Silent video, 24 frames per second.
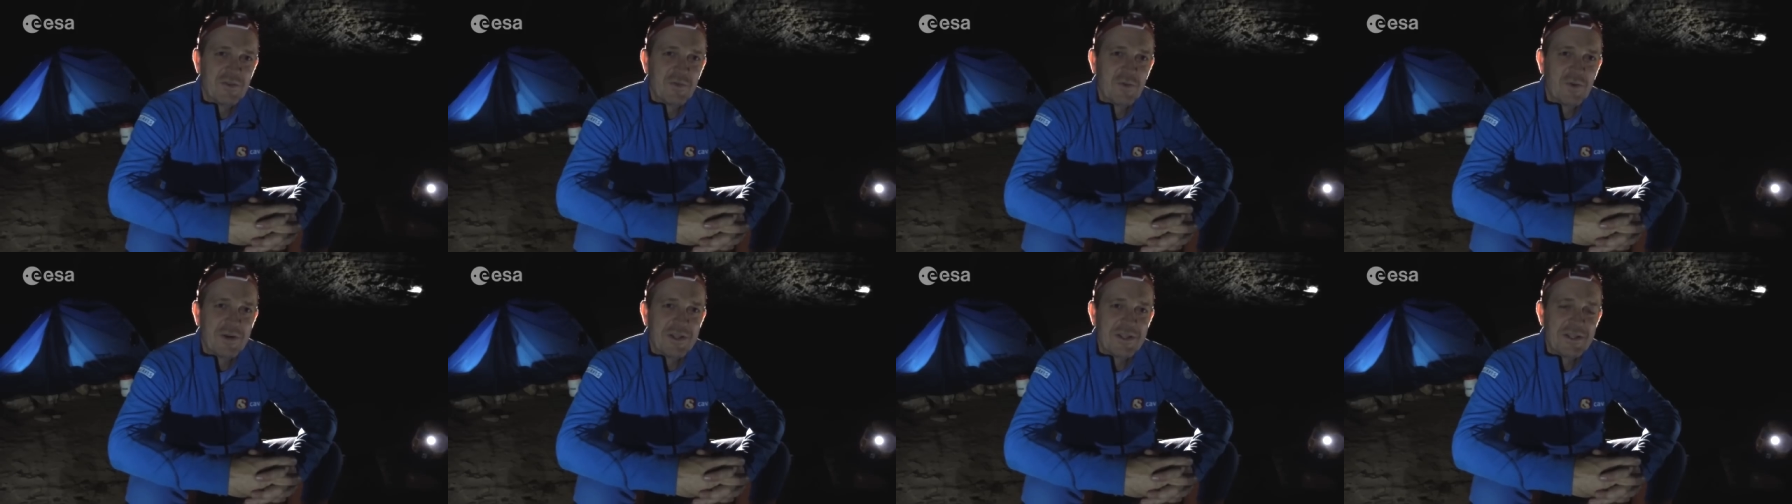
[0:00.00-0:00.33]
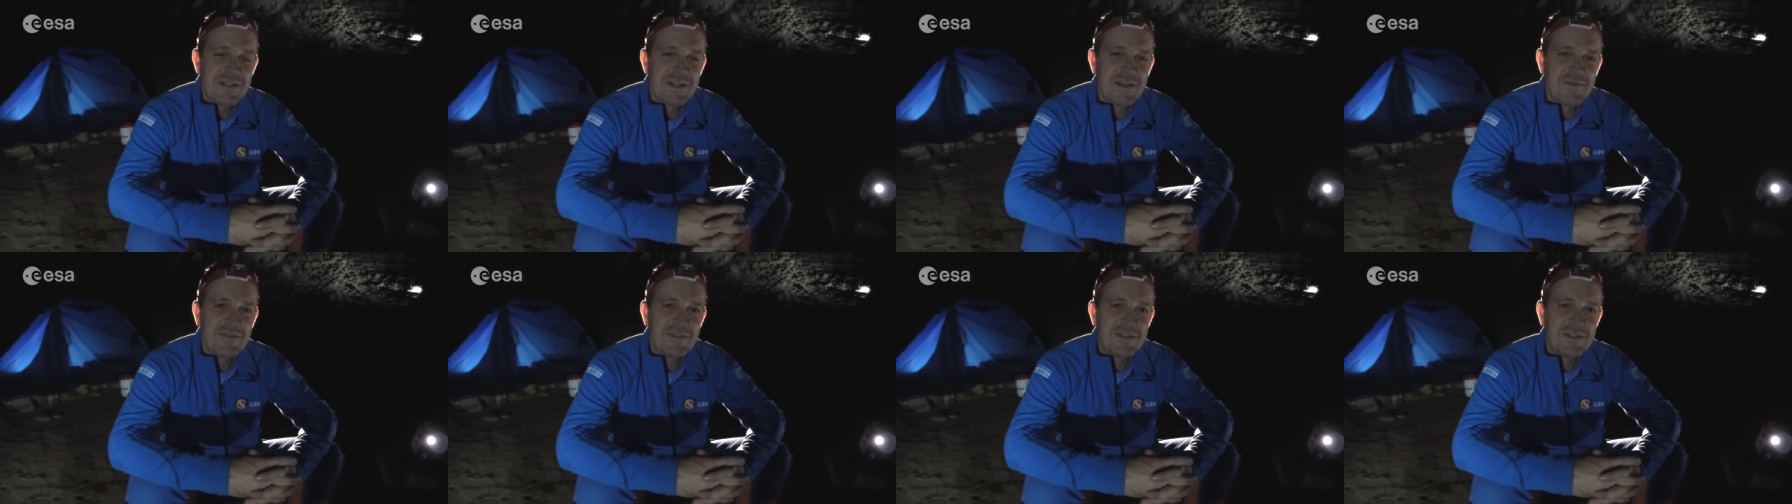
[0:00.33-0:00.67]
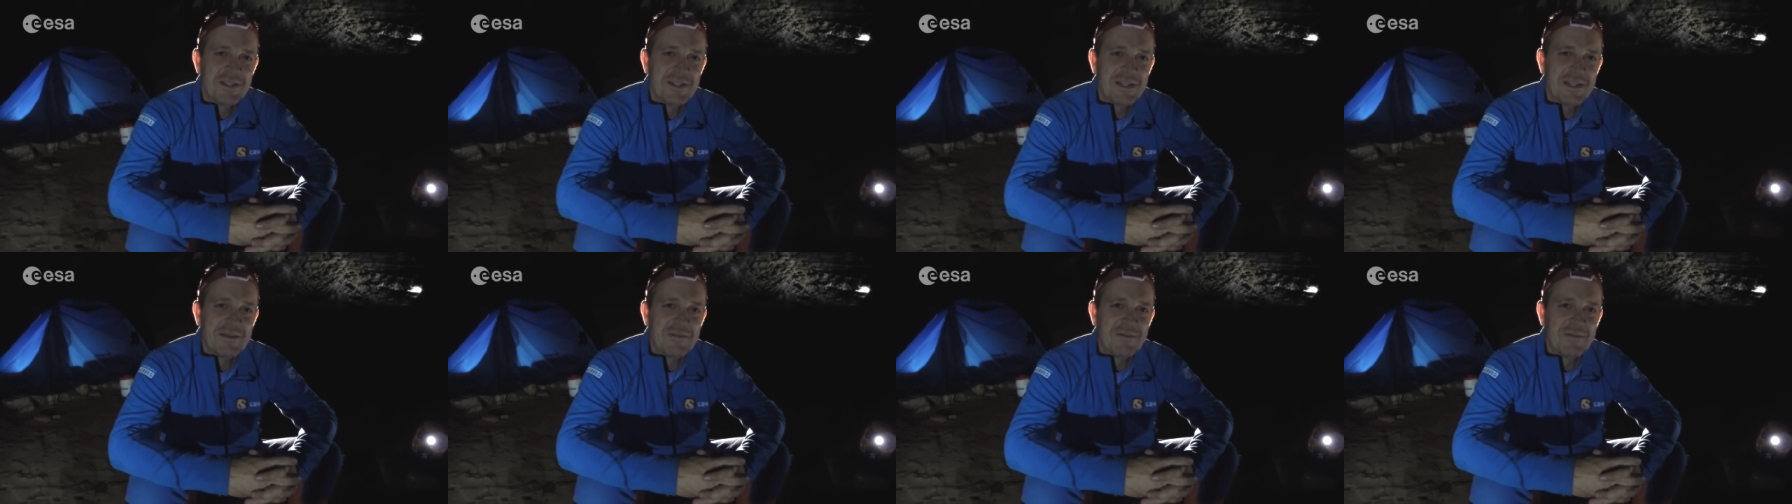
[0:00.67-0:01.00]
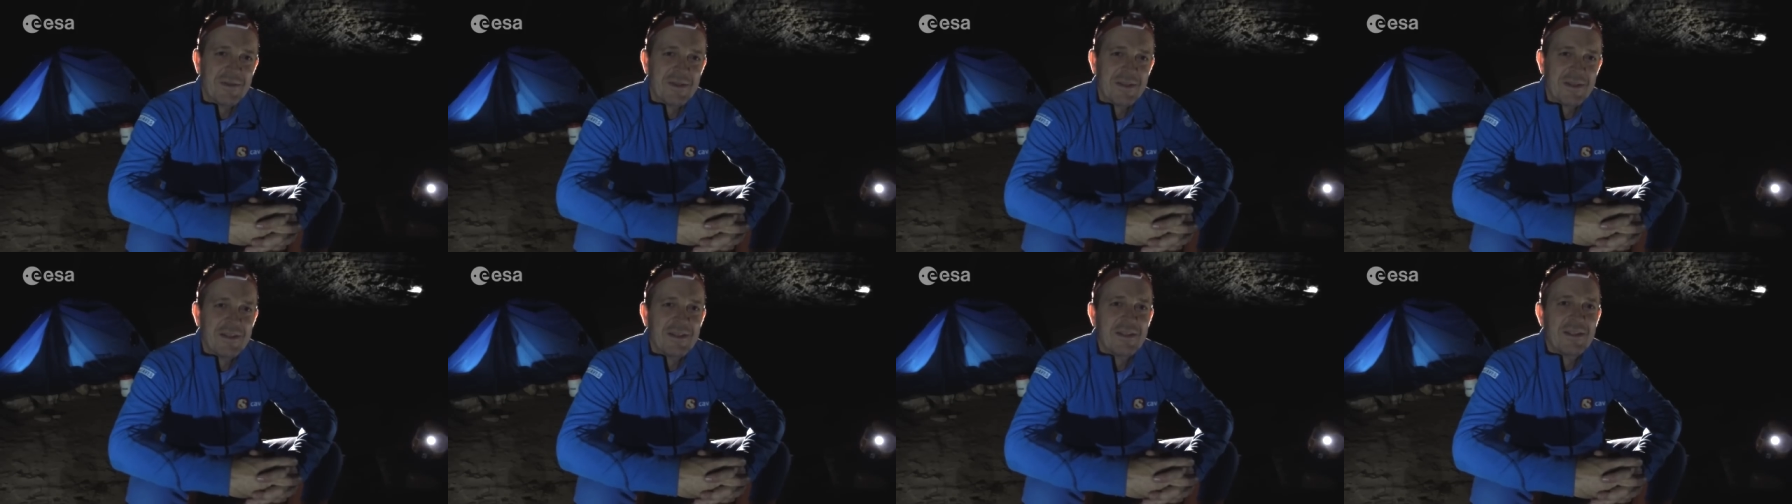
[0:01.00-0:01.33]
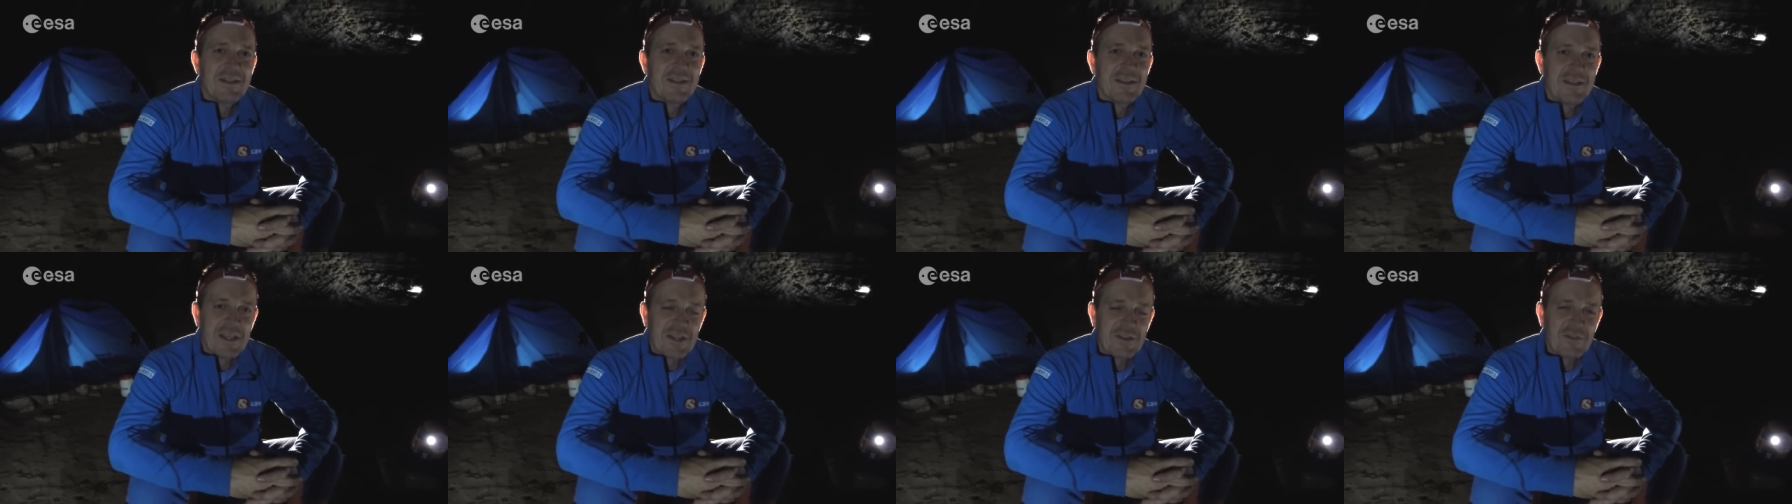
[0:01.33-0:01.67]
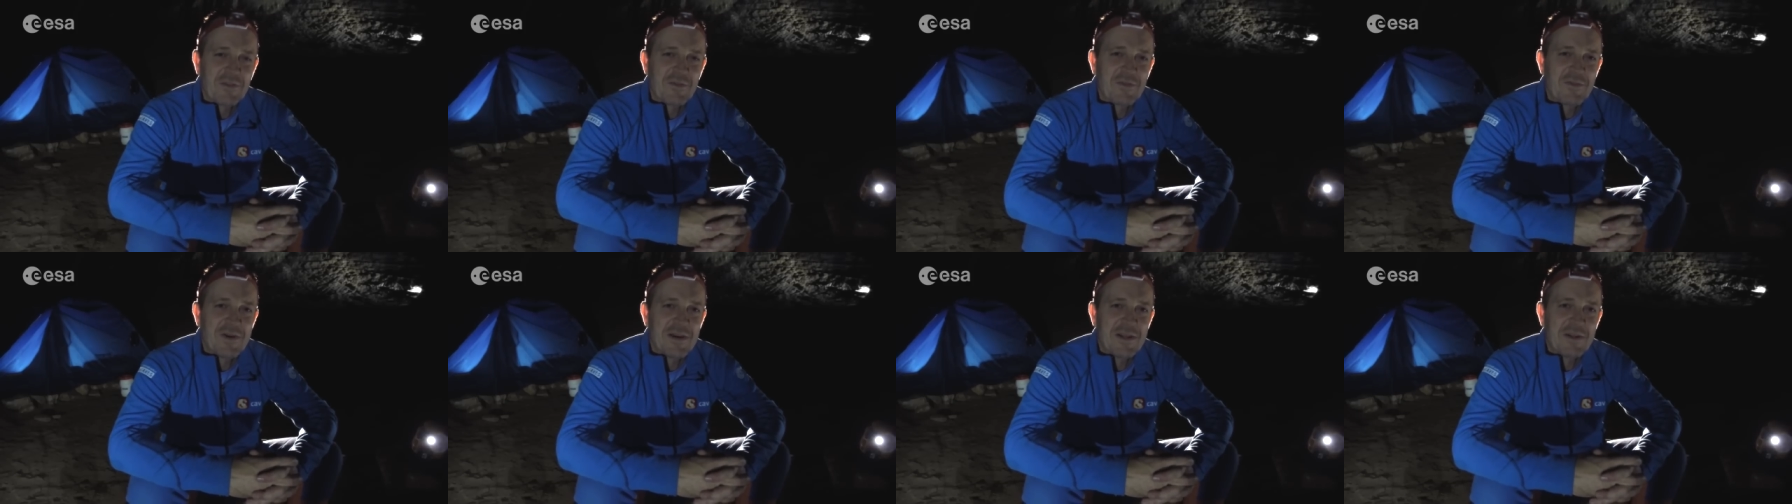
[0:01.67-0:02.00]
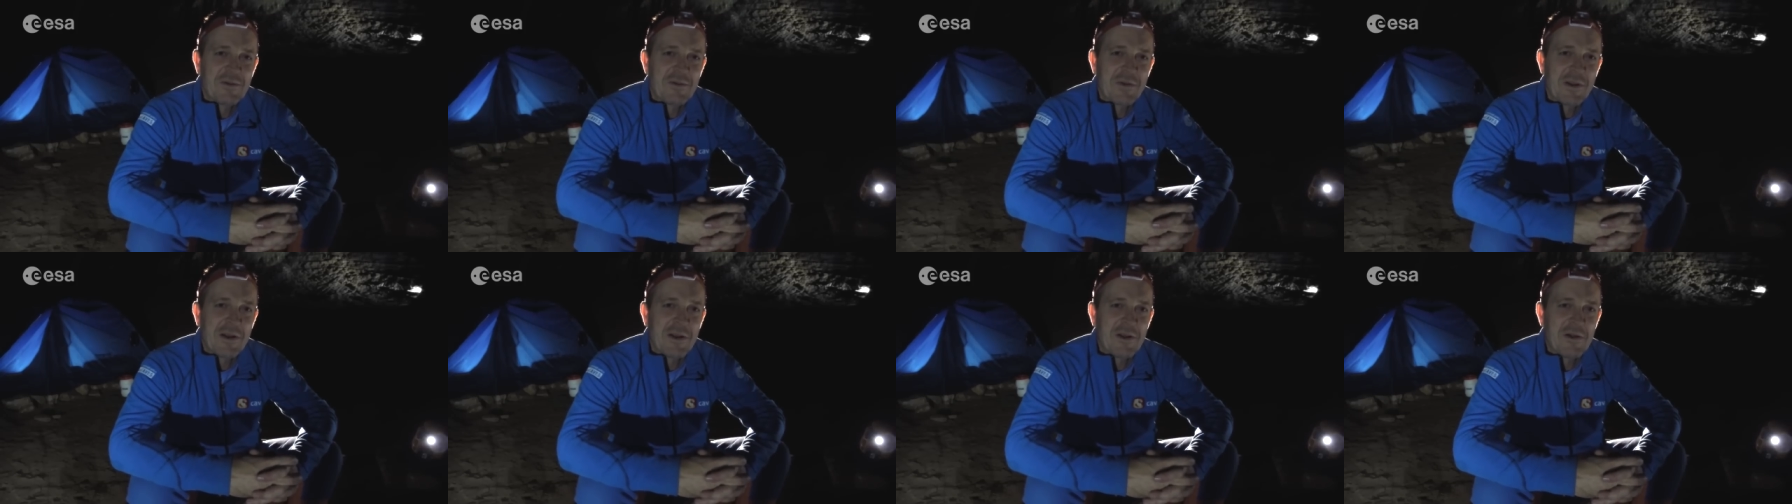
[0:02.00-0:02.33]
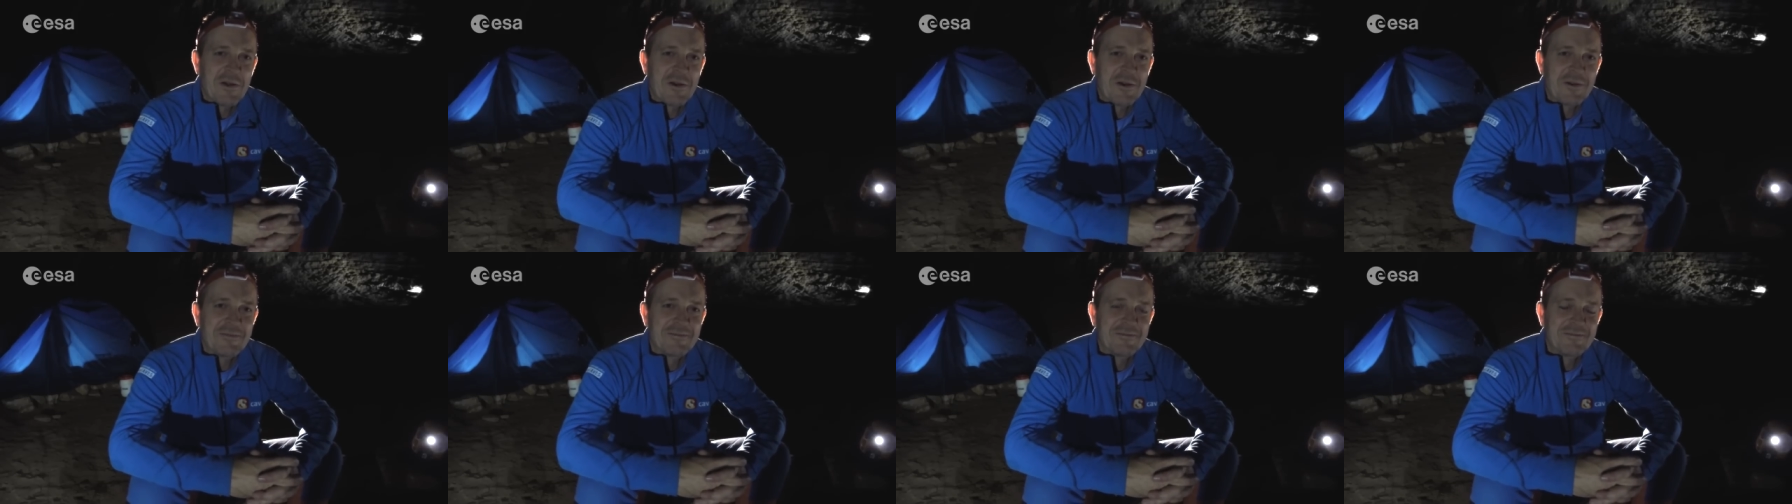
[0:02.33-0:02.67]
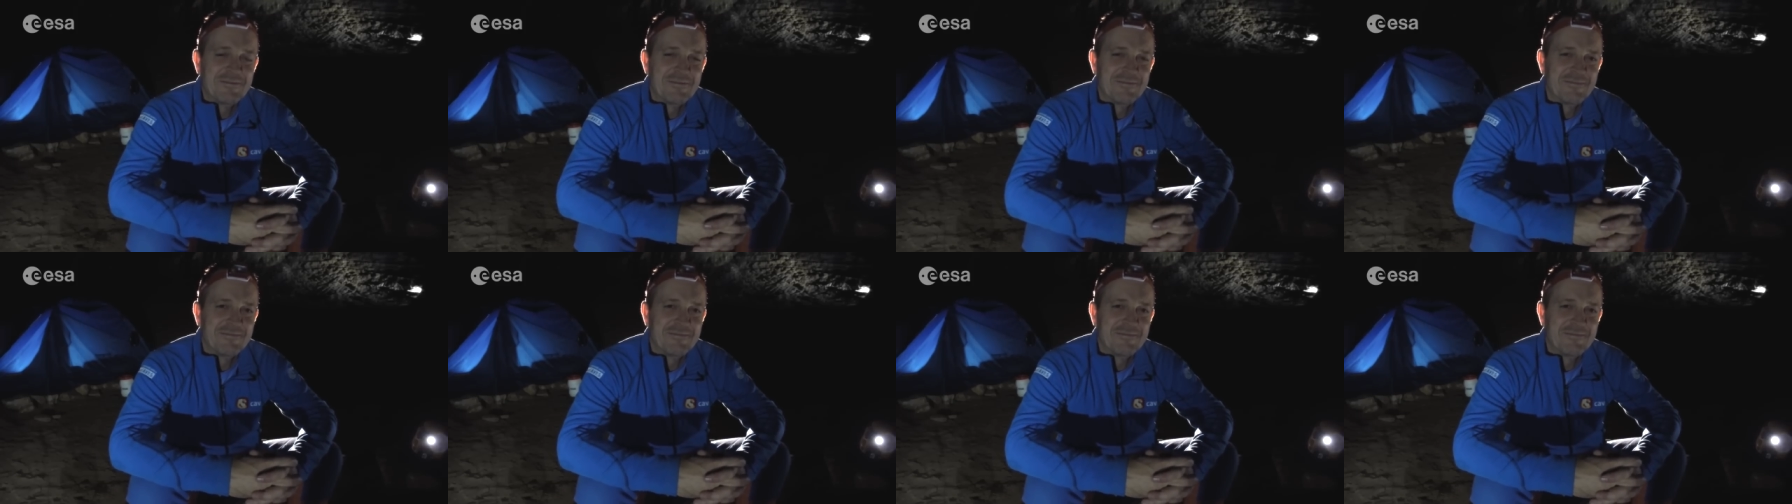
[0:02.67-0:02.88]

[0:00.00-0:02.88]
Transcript: 2017. Thanks for following along.